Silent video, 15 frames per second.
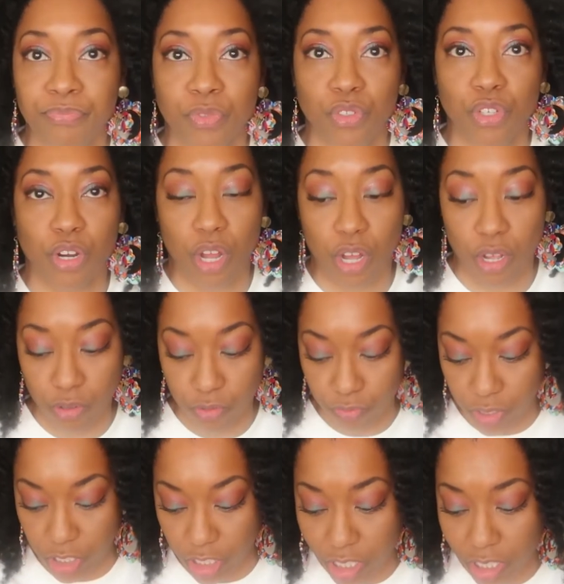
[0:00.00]
your
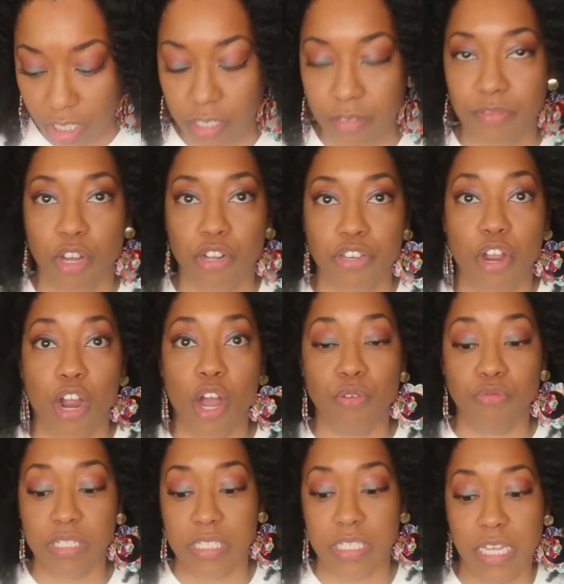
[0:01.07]
own look or your
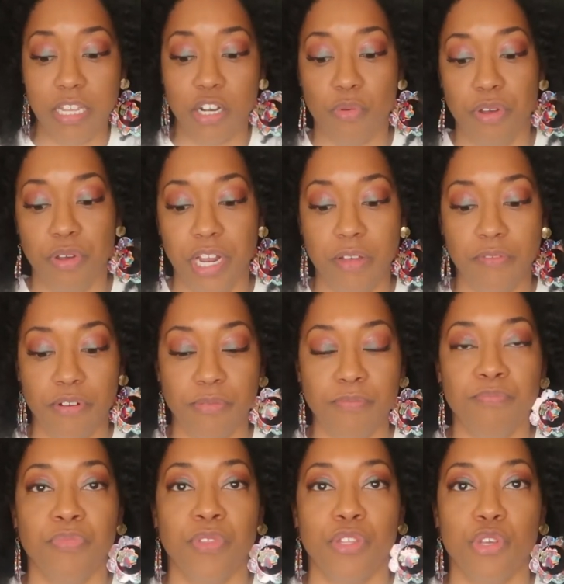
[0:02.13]
own scent or whatever,
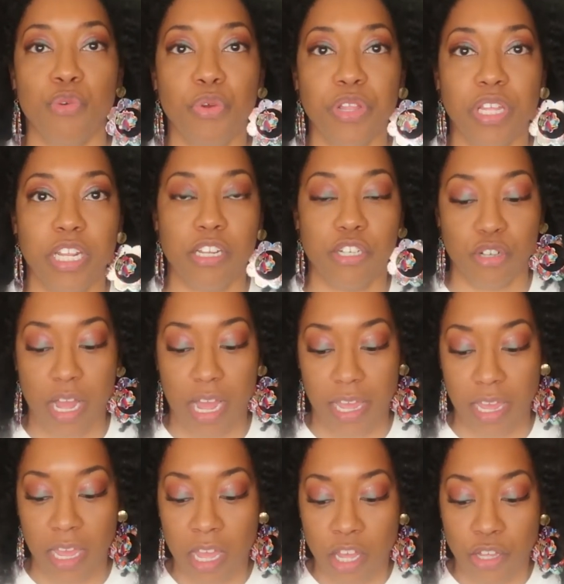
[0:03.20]
you really need to try
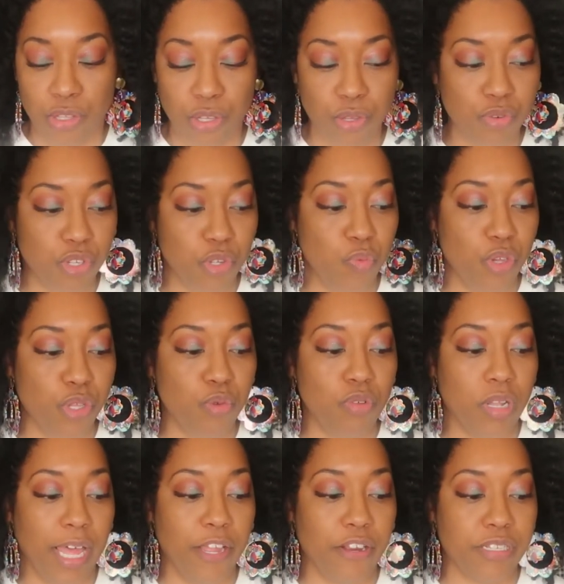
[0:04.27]
it. Usually when you
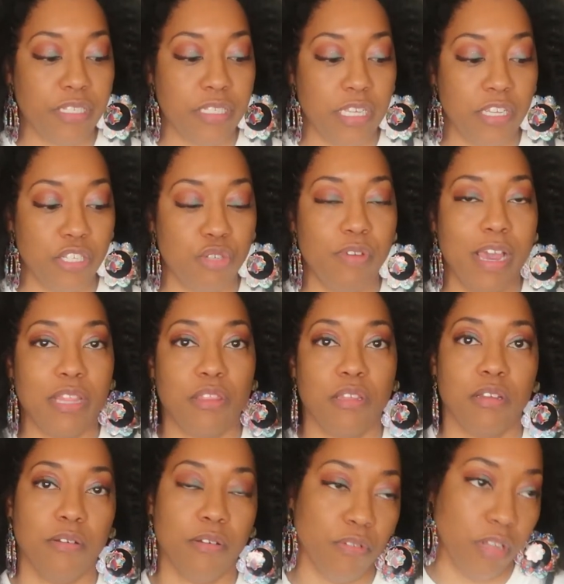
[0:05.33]
layer scents, you have
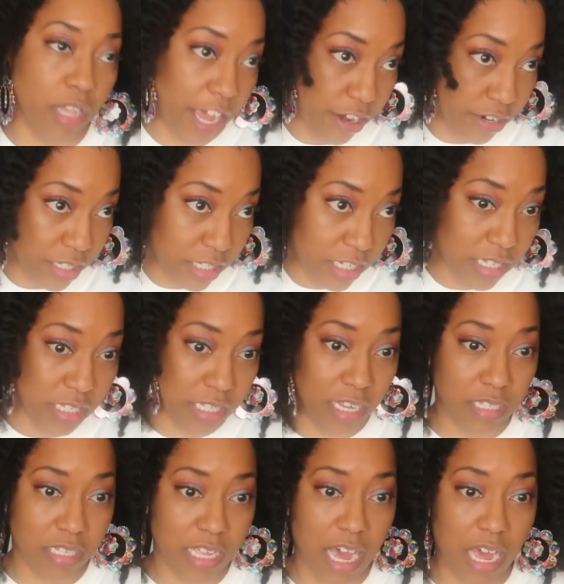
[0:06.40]
to layer scents
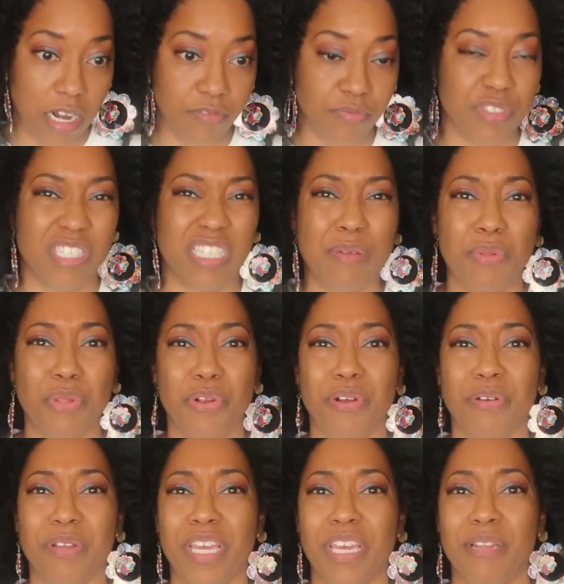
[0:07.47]
that's kind of
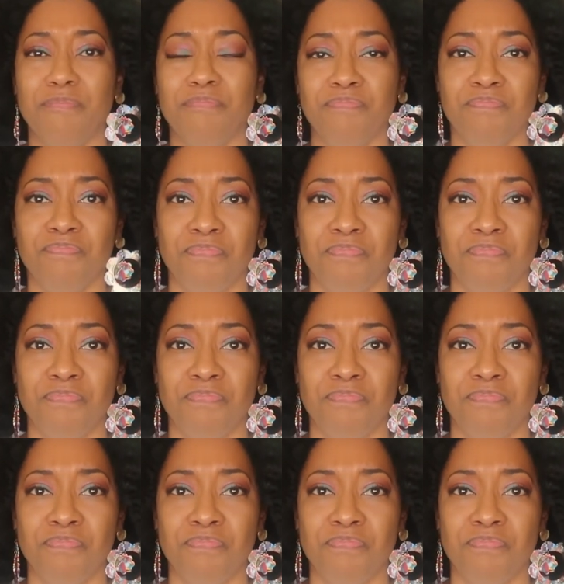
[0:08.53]
similar in